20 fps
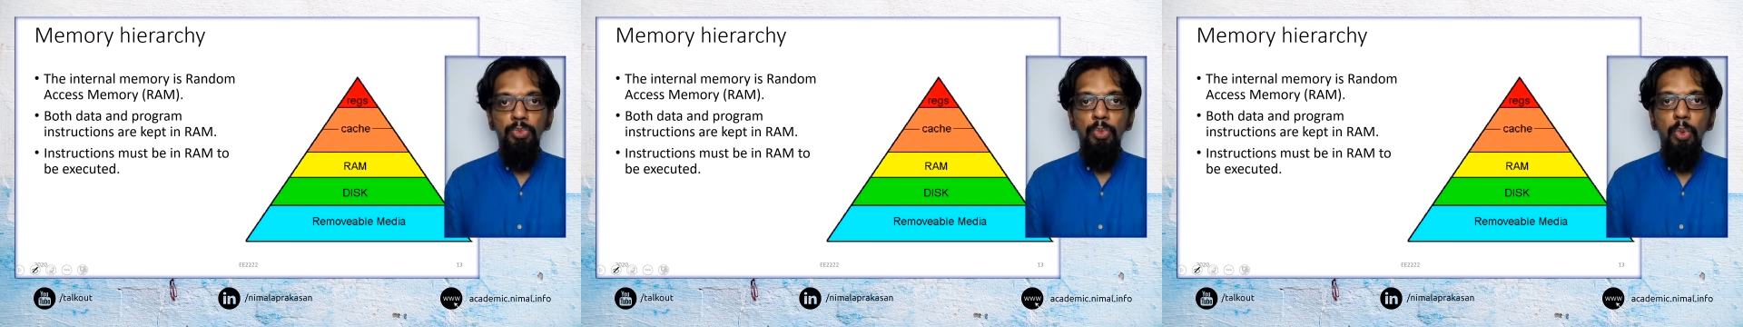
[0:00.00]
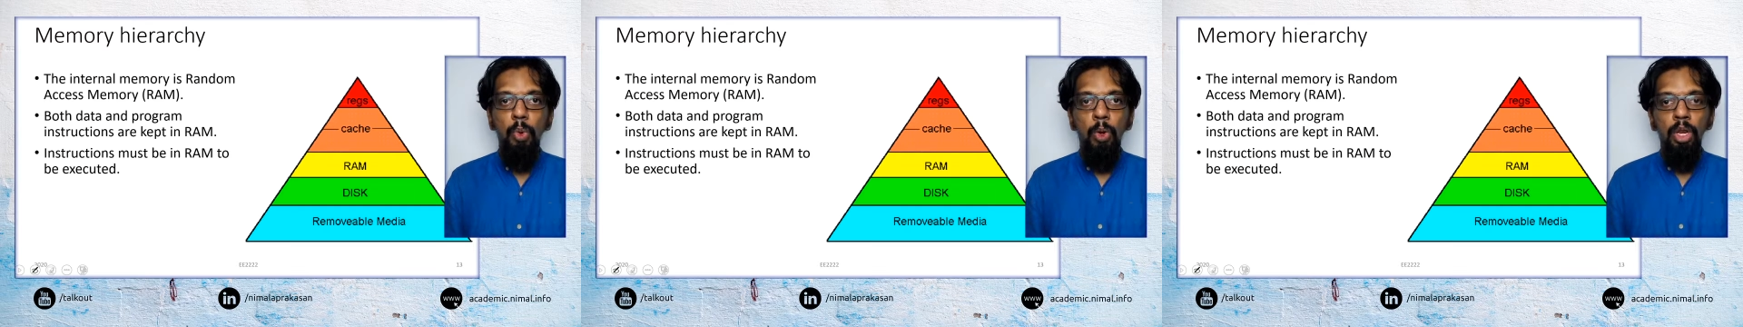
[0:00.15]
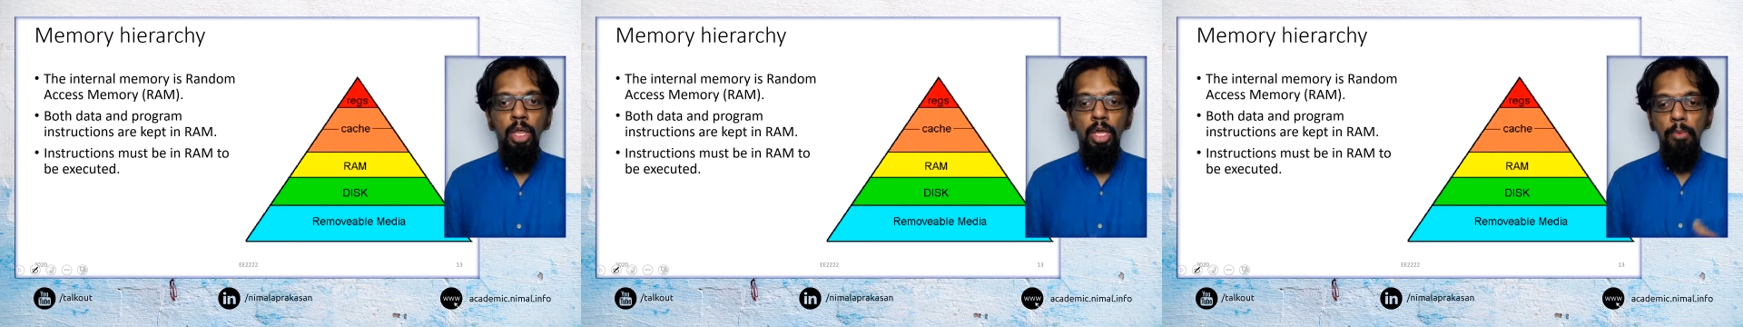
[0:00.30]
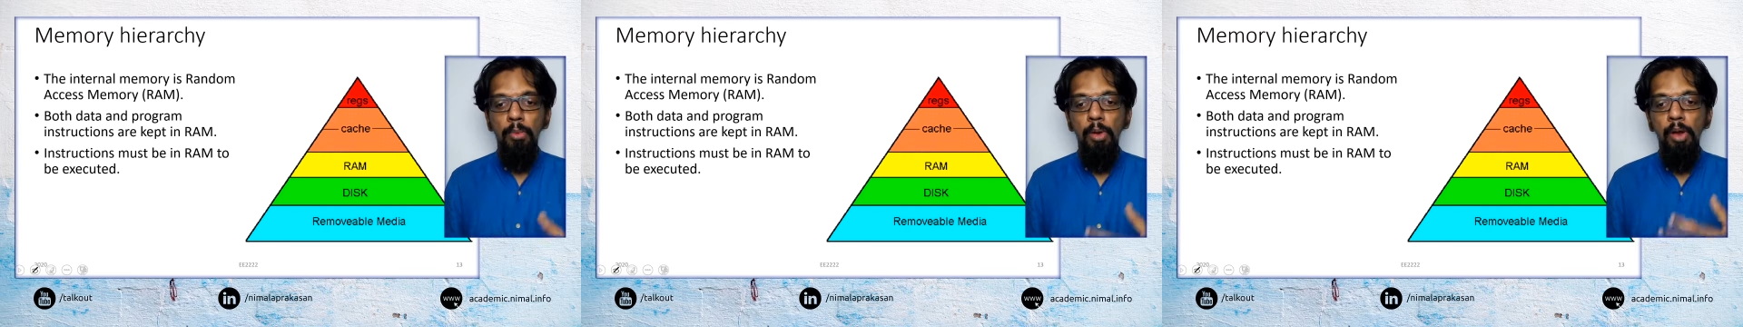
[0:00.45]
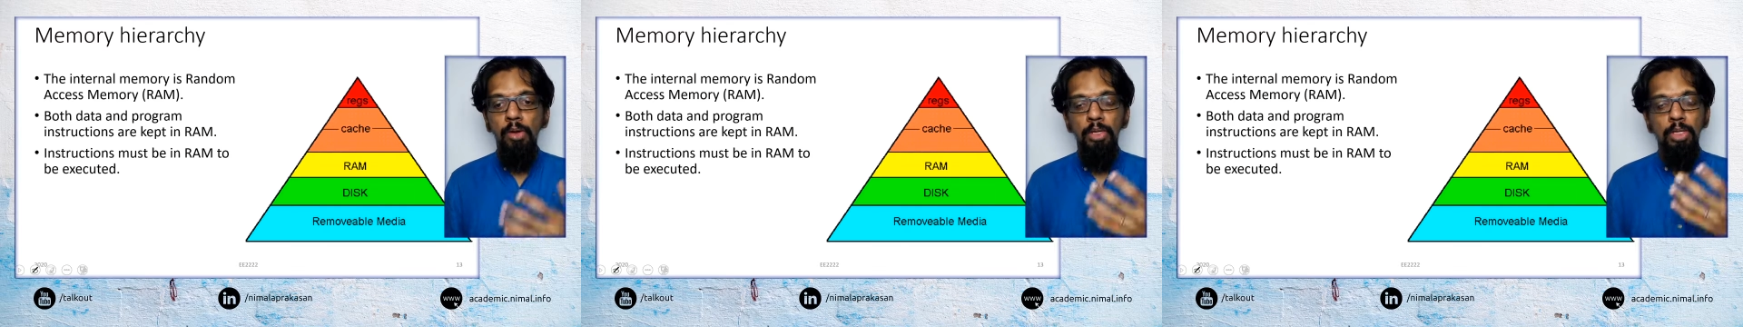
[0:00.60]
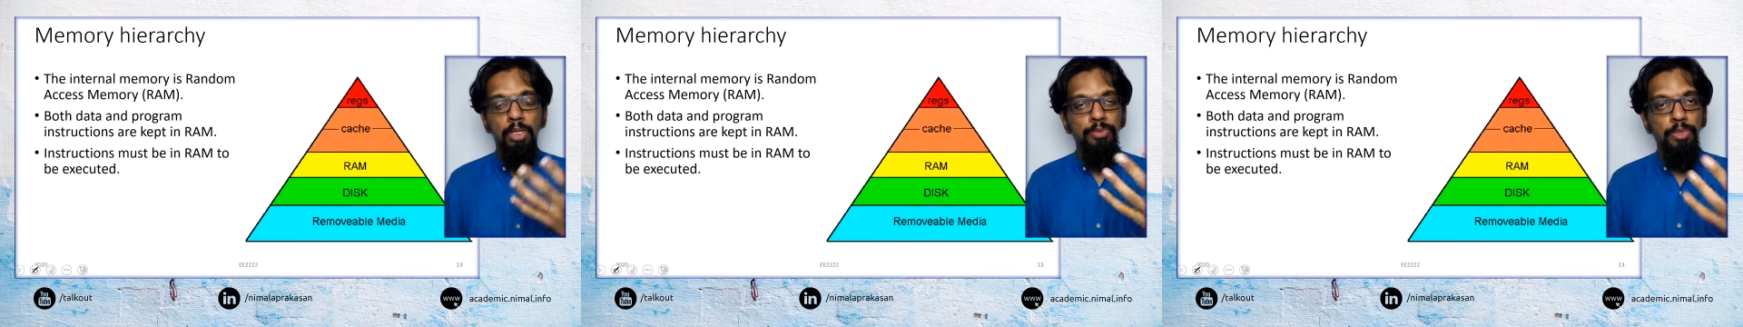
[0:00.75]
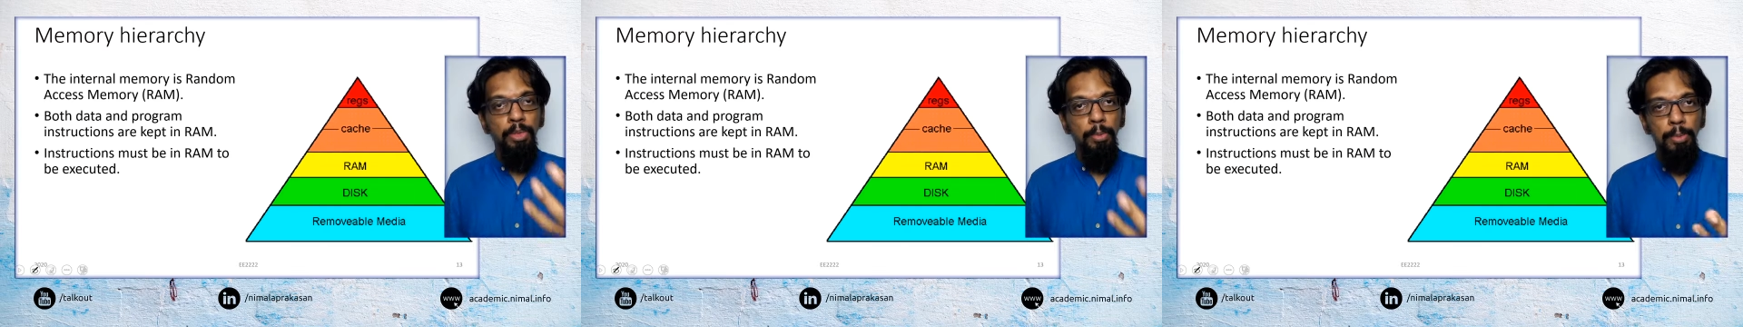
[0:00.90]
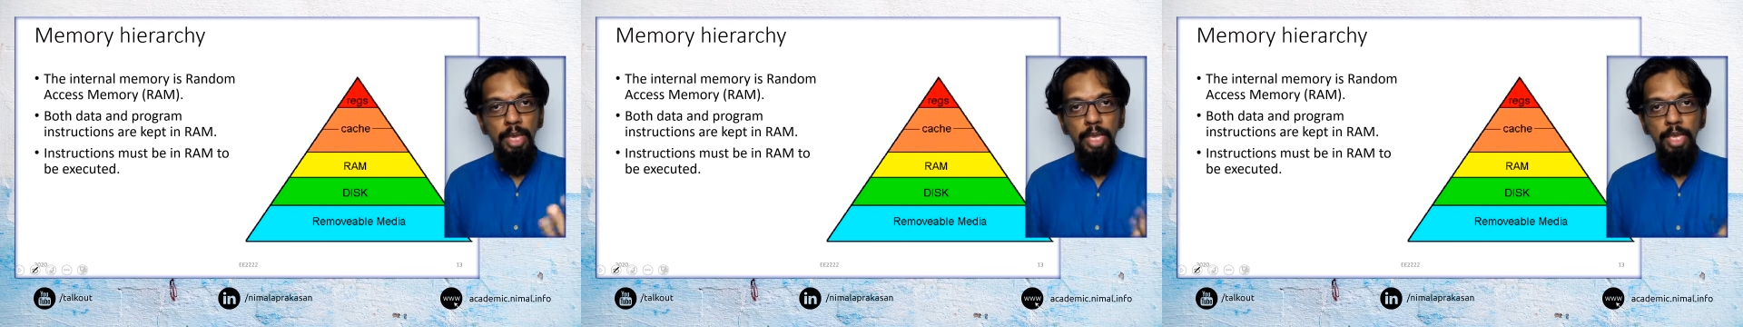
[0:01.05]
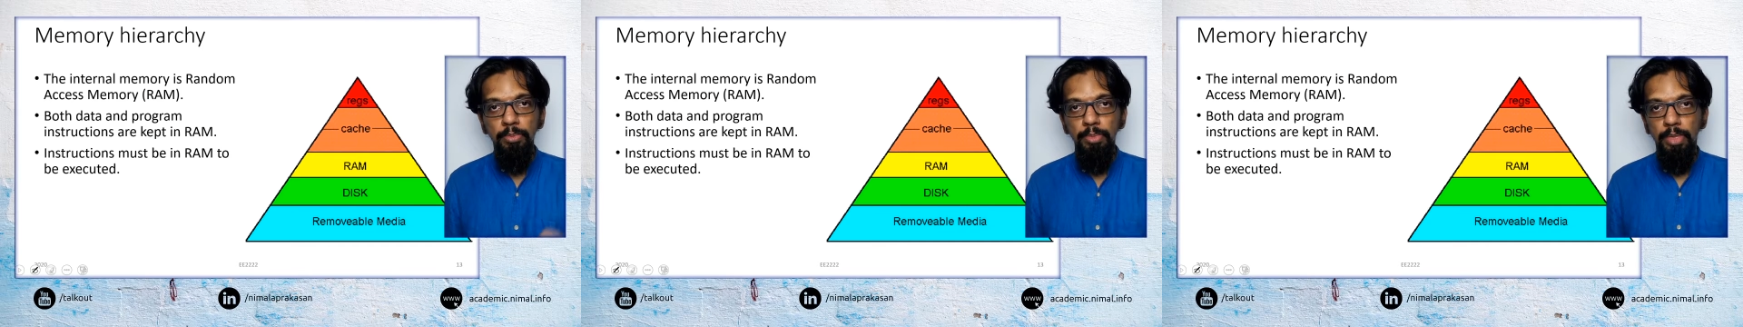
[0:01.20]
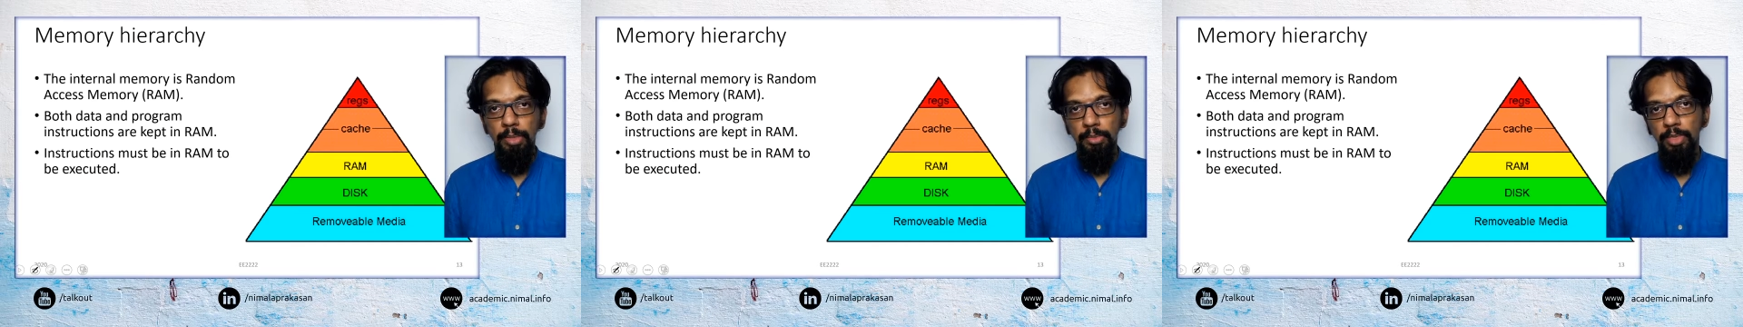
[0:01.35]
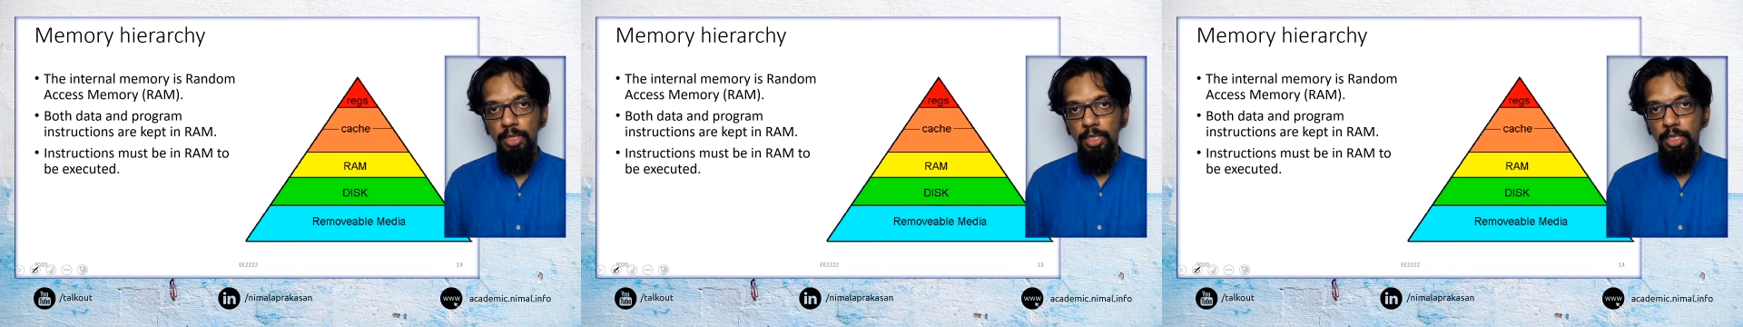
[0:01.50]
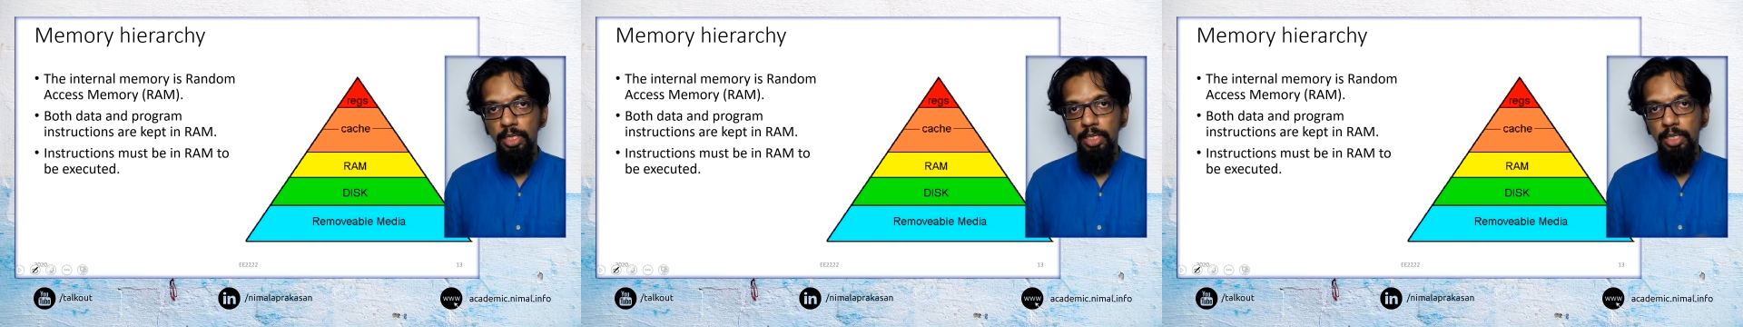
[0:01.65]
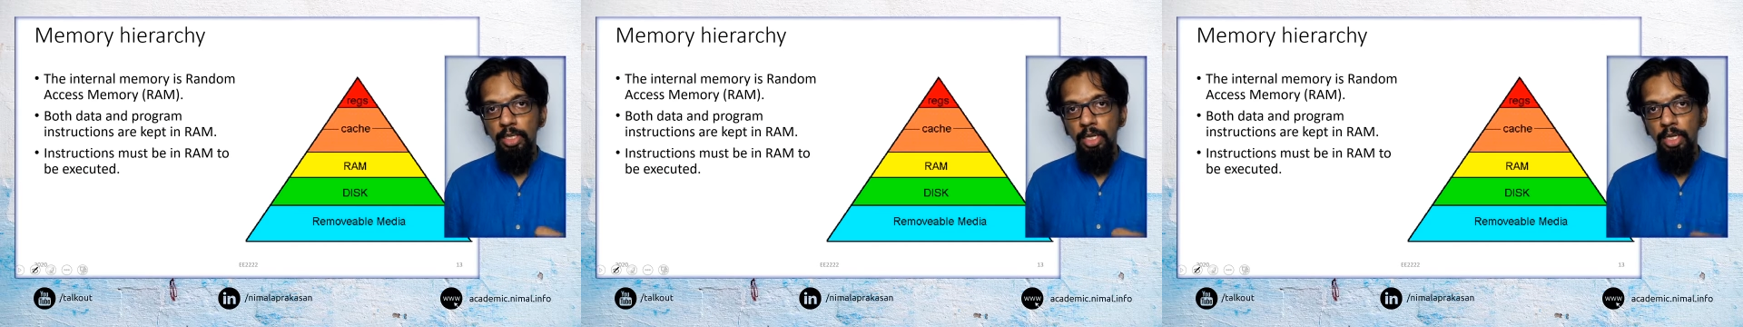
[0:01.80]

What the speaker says: smaller amount of the main memory.